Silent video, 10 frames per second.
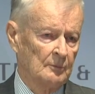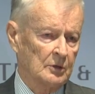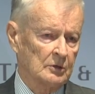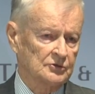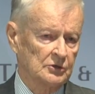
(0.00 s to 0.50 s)

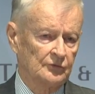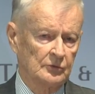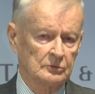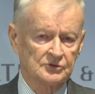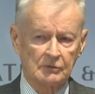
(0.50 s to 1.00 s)
because it
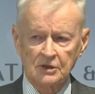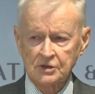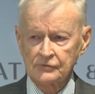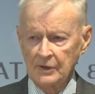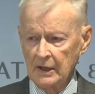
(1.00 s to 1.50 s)
views
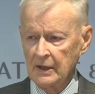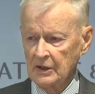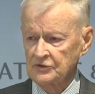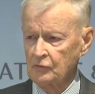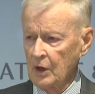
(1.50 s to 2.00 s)
Russia really
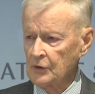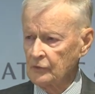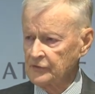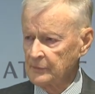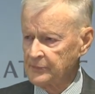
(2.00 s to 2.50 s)
as one
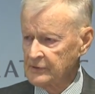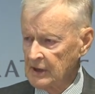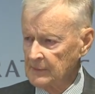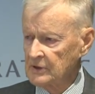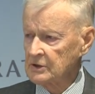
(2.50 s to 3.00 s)
of the
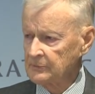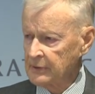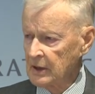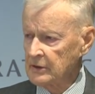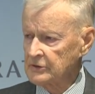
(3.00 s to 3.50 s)
preeminent
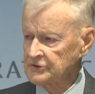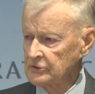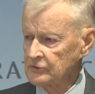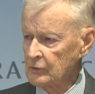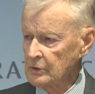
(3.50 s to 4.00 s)
players
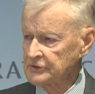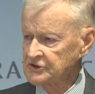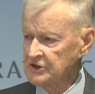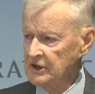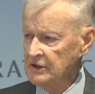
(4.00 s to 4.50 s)
on the world
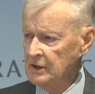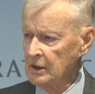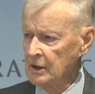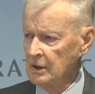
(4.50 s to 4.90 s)
scene